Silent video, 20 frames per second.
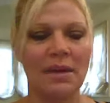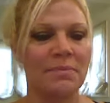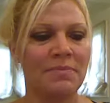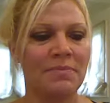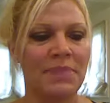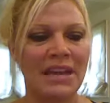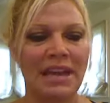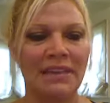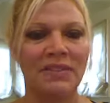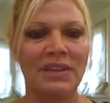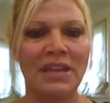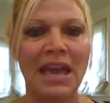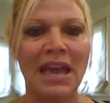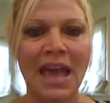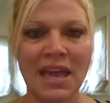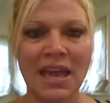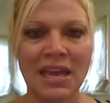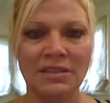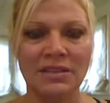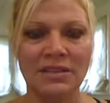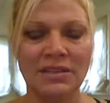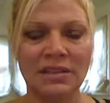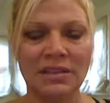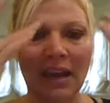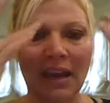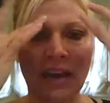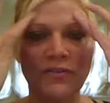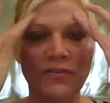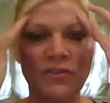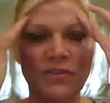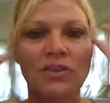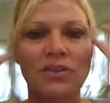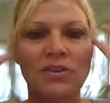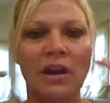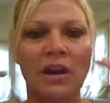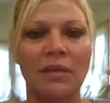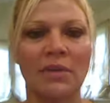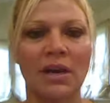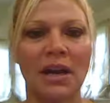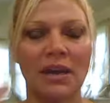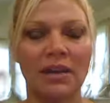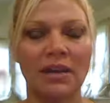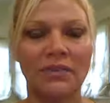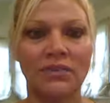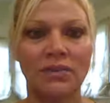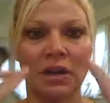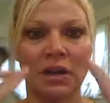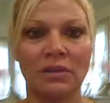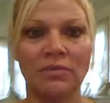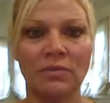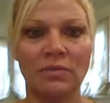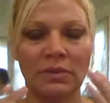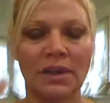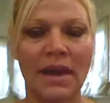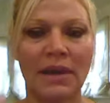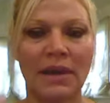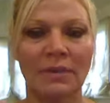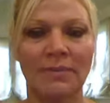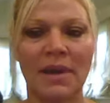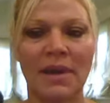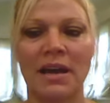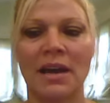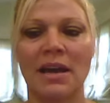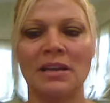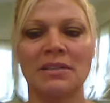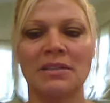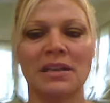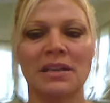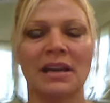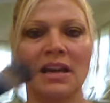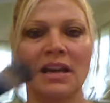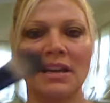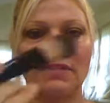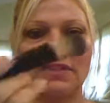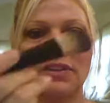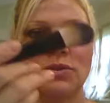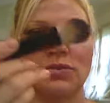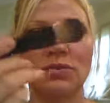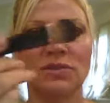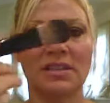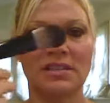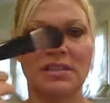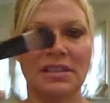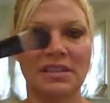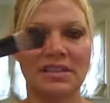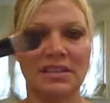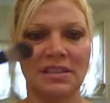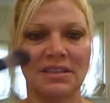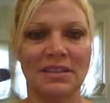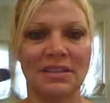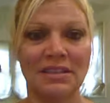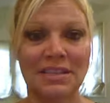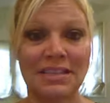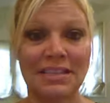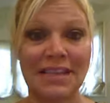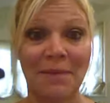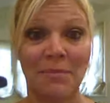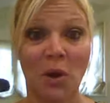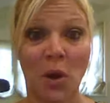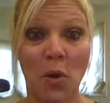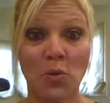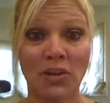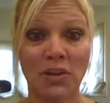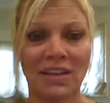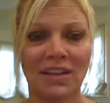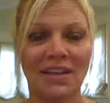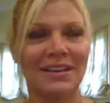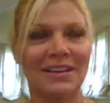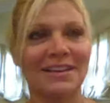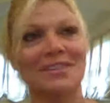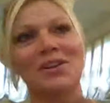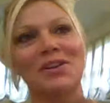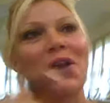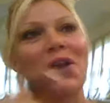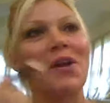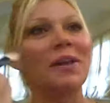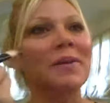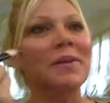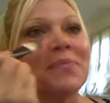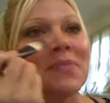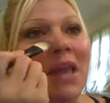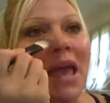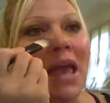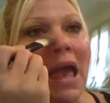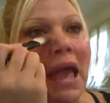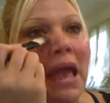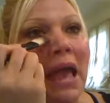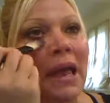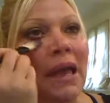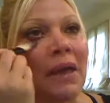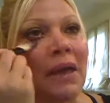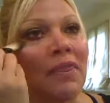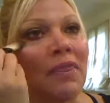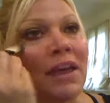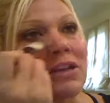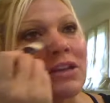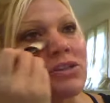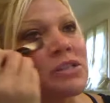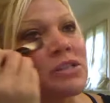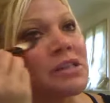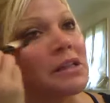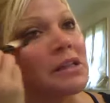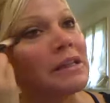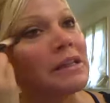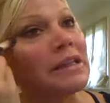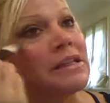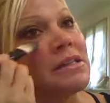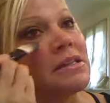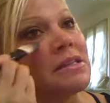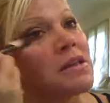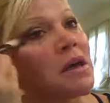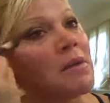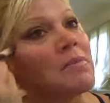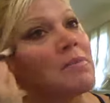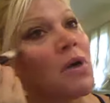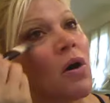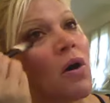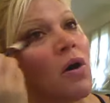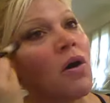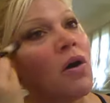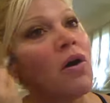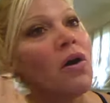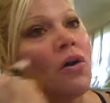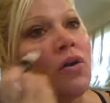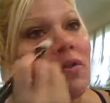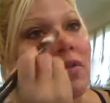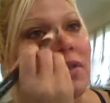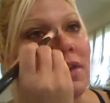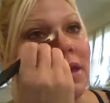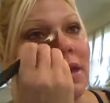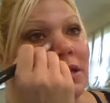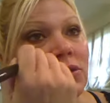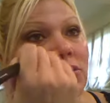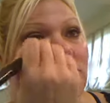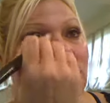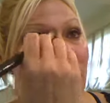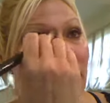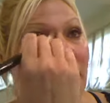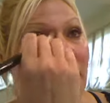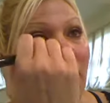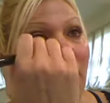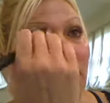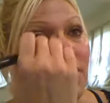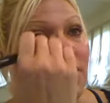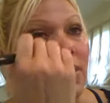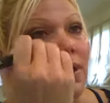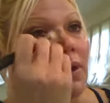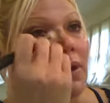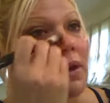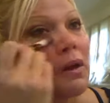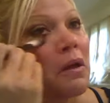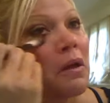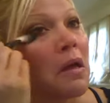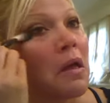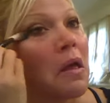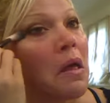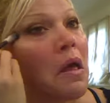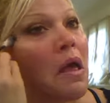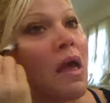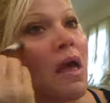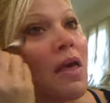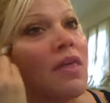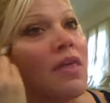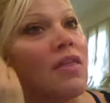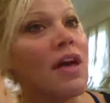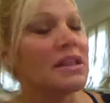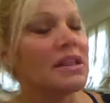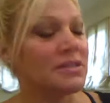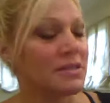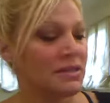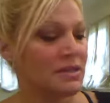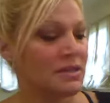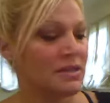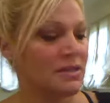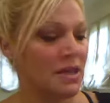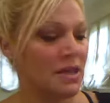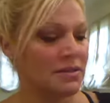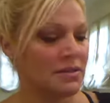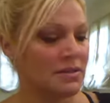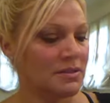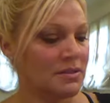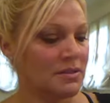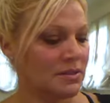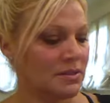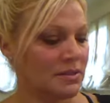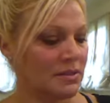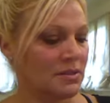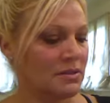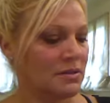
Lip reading: But at the end, after I'm kind of done lining my eyes, I kind of use this as a Zamboni, I like to call it. And that just cleans up all the extra powder that's dusted